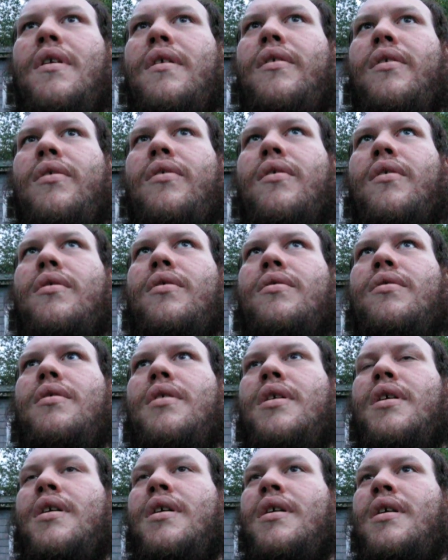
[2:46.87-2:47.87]
So
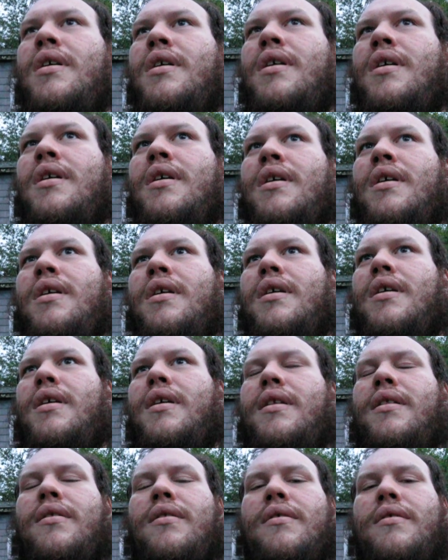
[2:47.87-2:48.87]

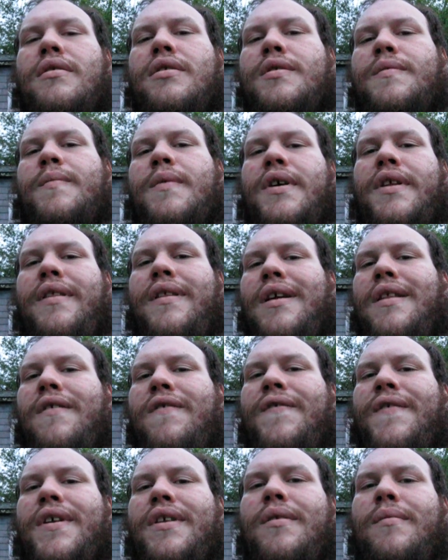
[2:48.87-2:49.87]
in Lojban, that's
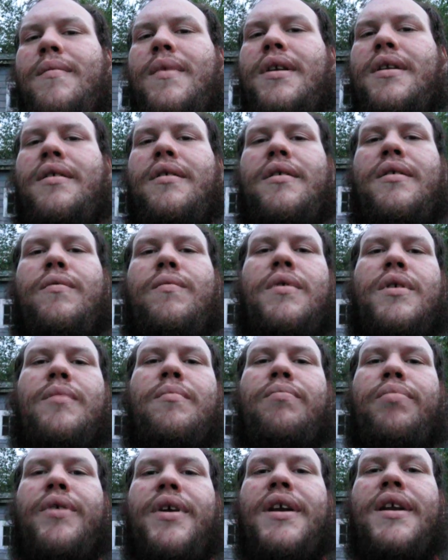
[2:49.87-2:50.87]
fundamentally what a
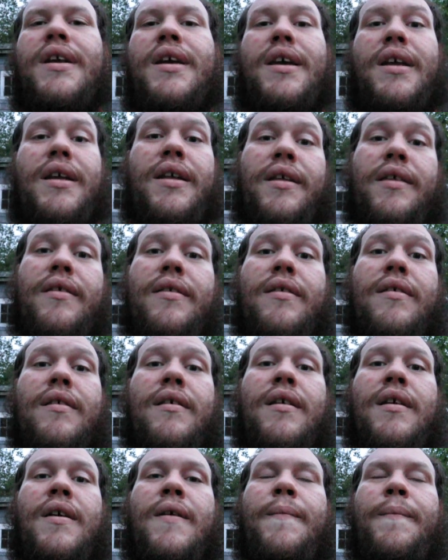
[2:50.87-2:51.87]
bridi is.
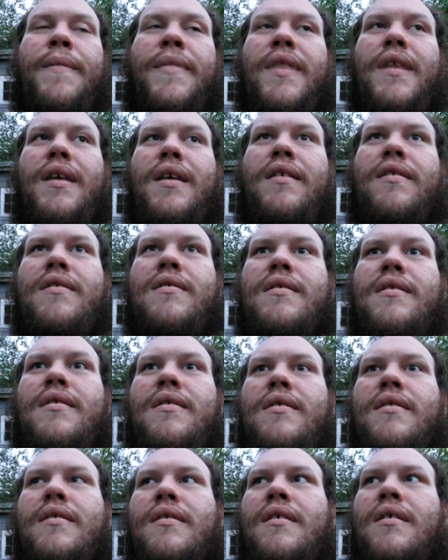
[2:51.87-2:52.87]
Is
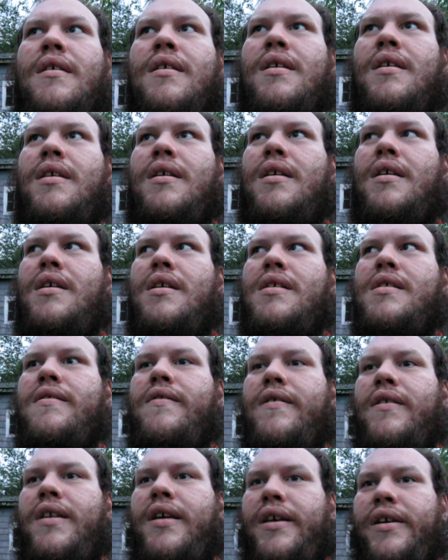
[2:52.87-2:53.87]
it's it's
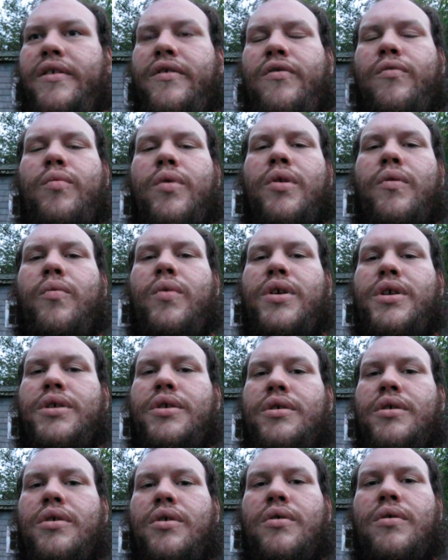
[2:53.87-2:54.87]
a text where we
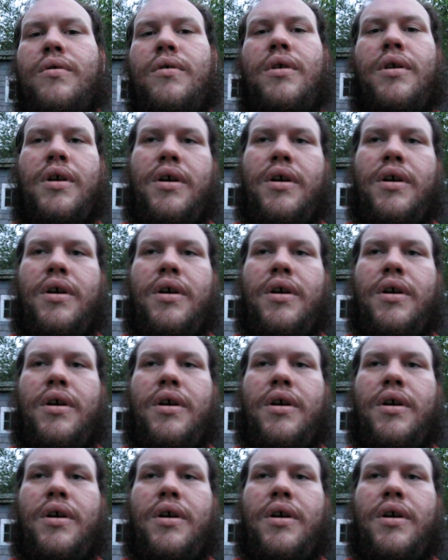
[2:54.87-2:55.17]
show